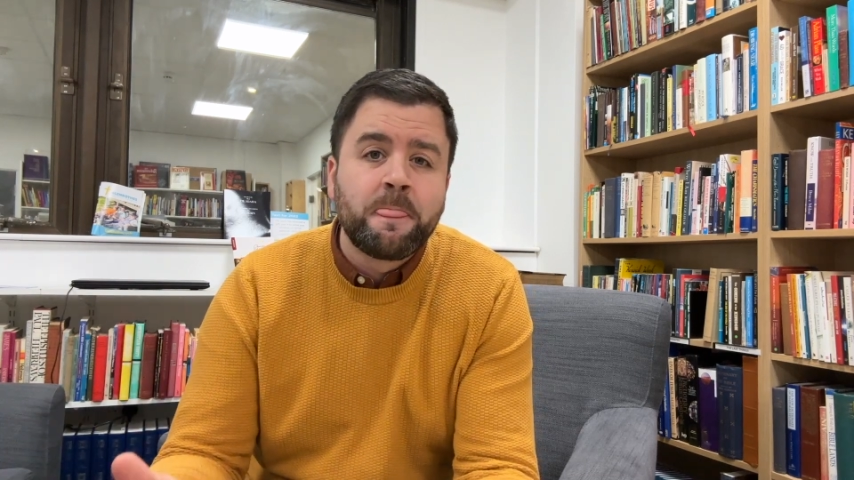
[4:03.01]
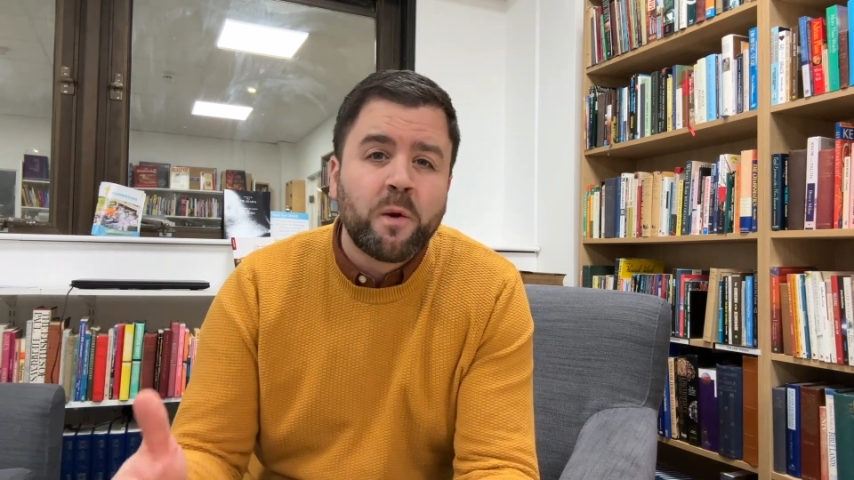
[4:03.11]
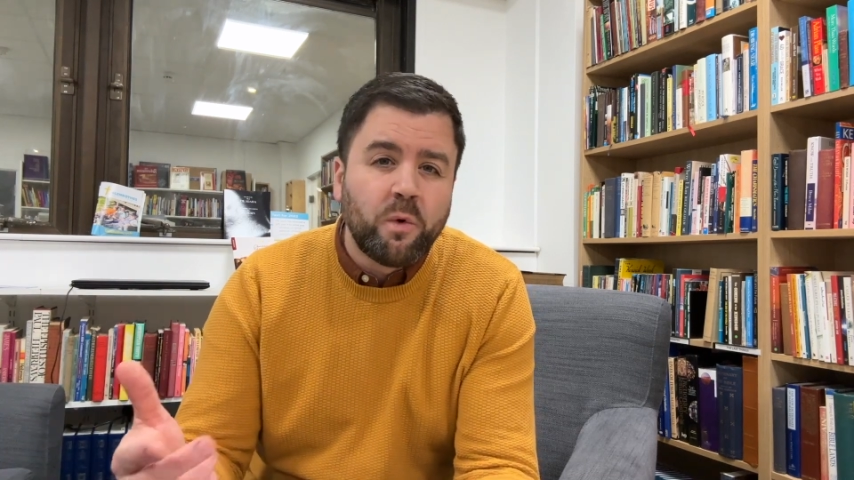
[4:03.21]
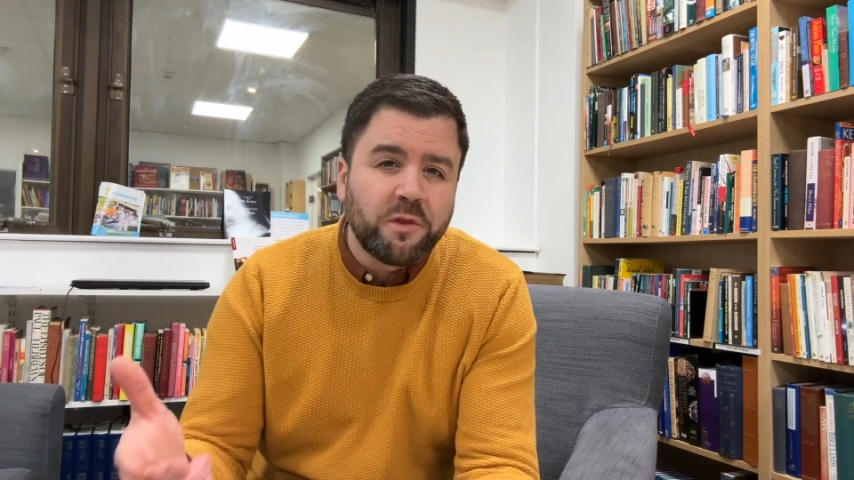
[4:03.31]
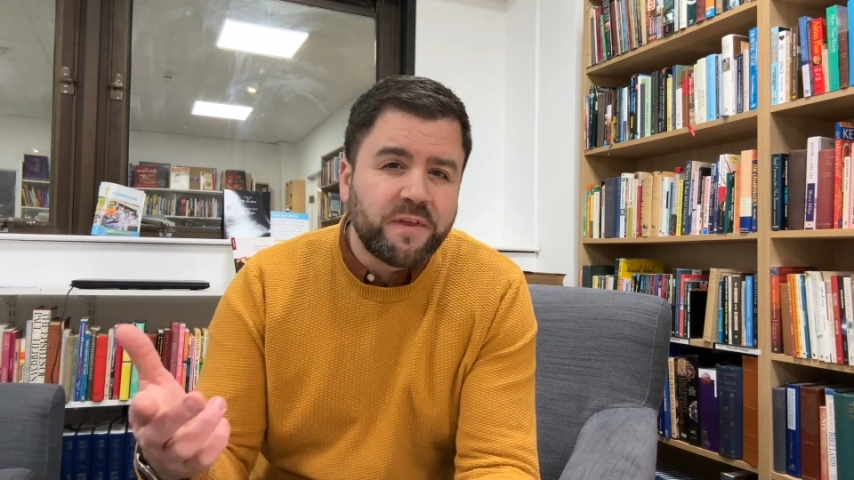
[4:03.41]

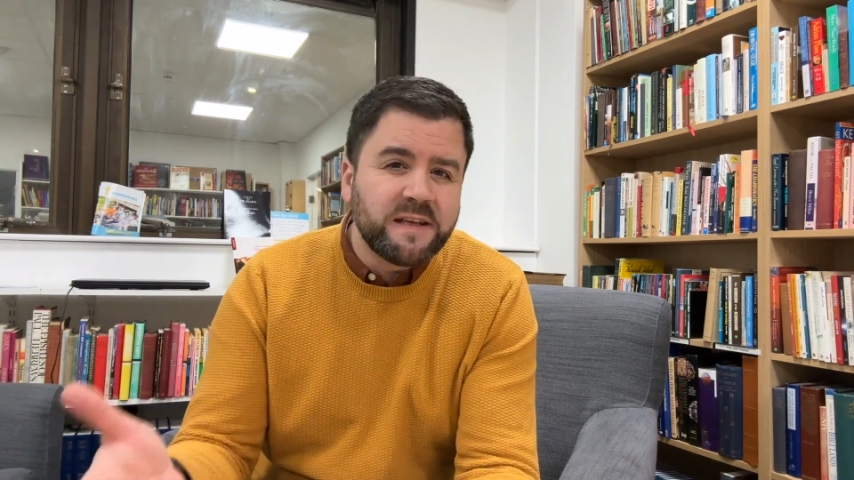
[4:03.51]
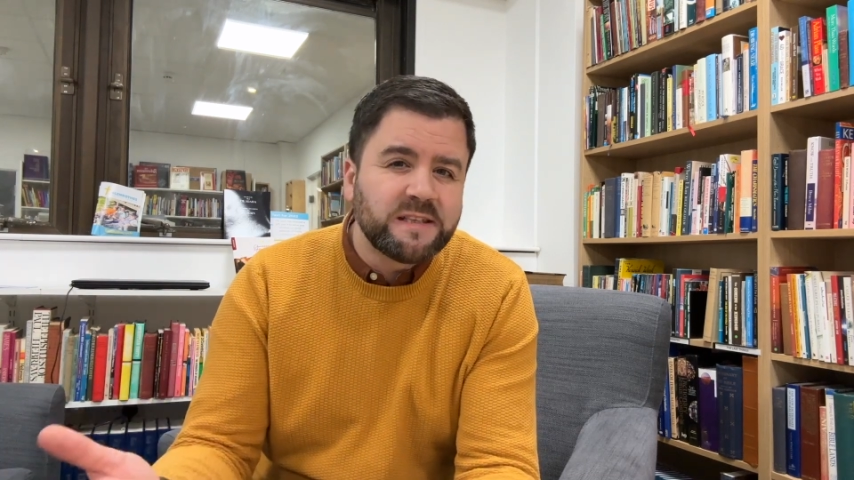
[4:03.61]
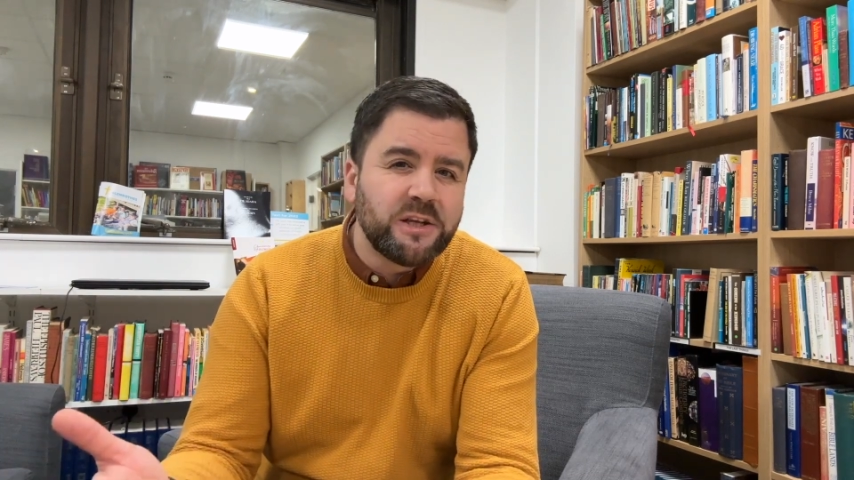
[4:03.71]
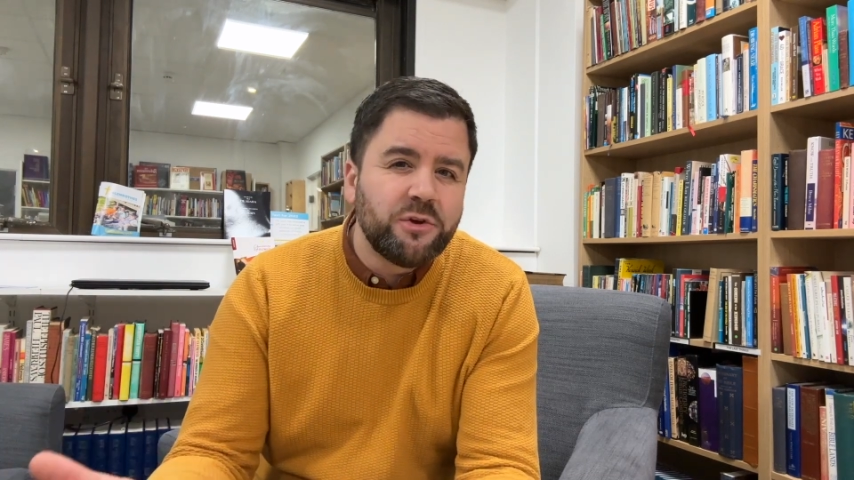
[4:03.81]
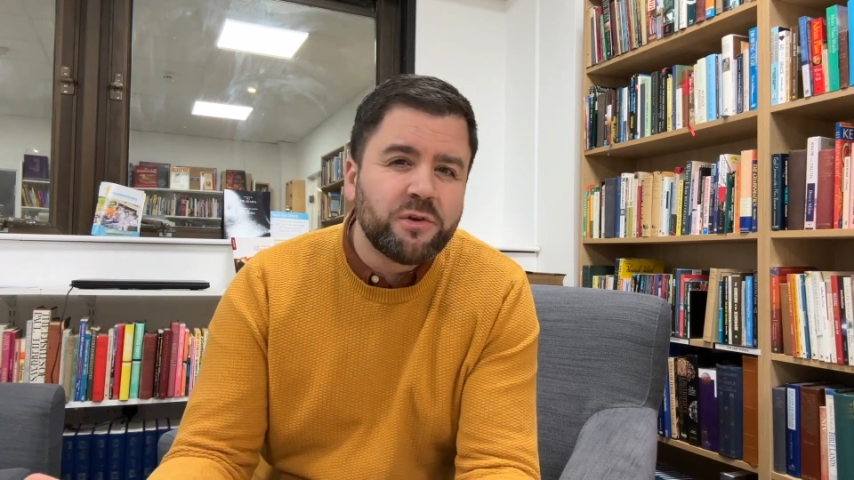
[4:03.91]
What
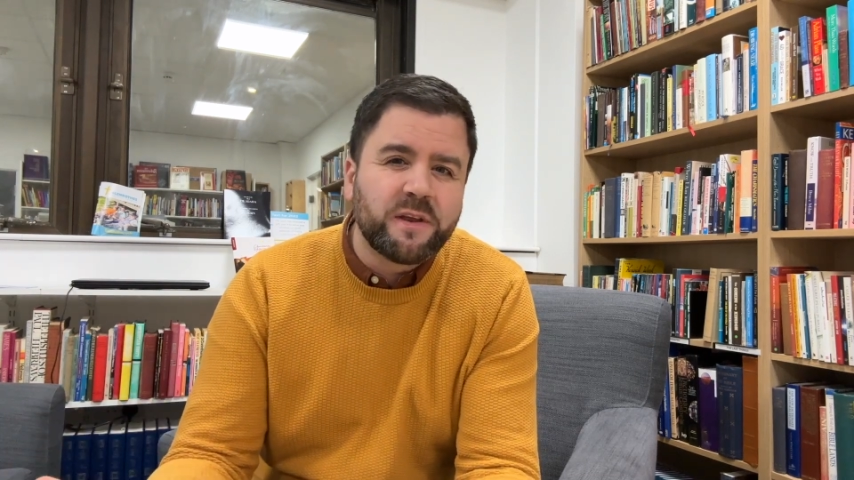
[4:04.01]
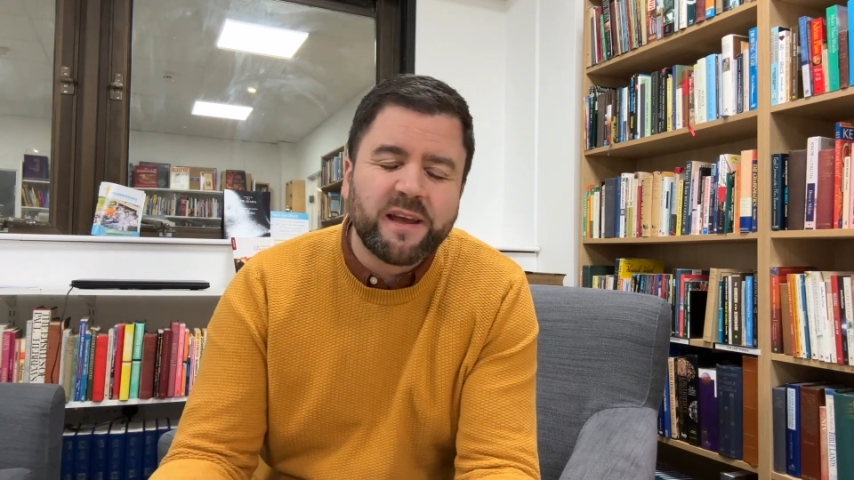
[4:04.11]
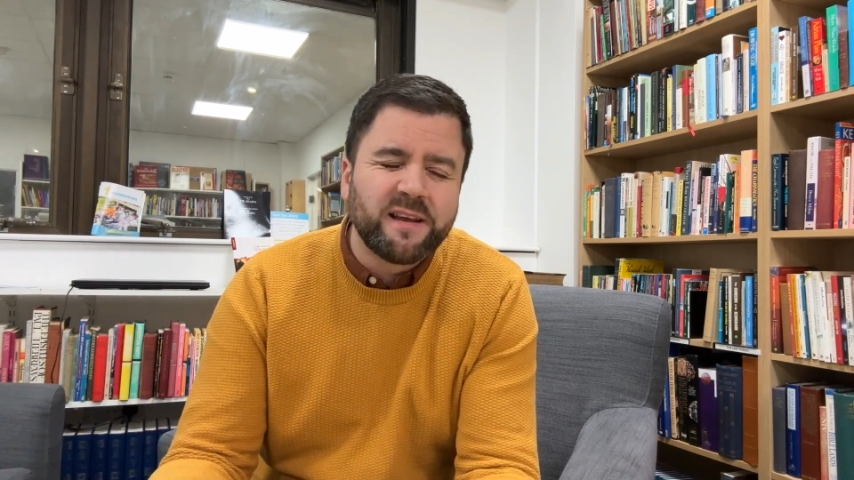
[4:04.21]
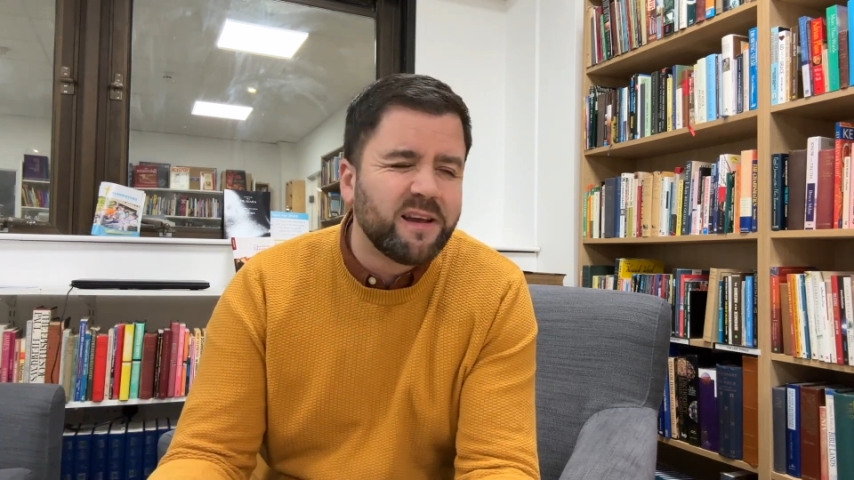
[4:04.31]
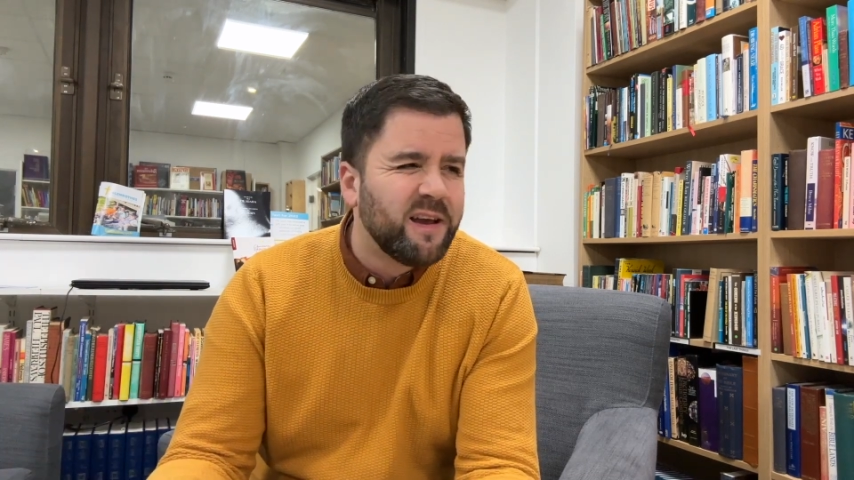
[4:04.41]
things do you
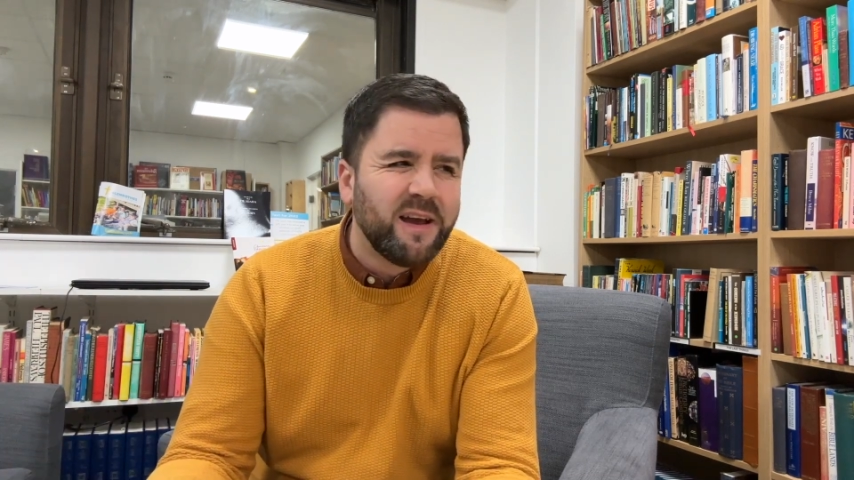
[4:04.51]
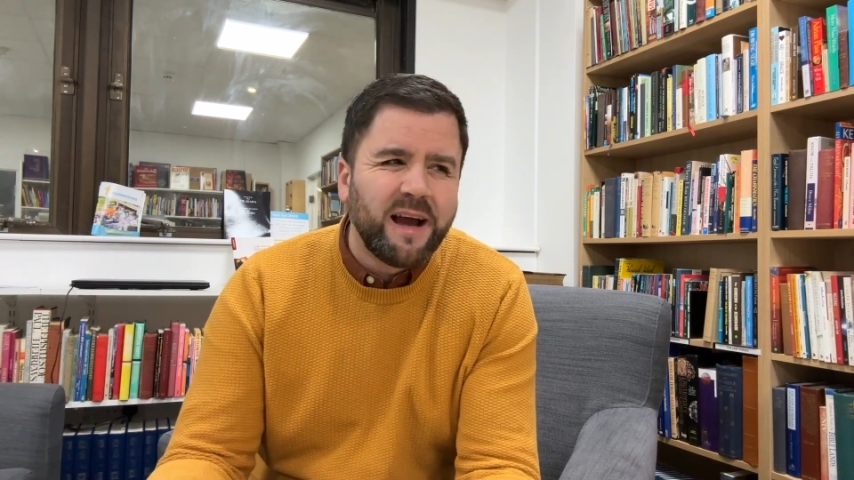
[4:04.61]
think,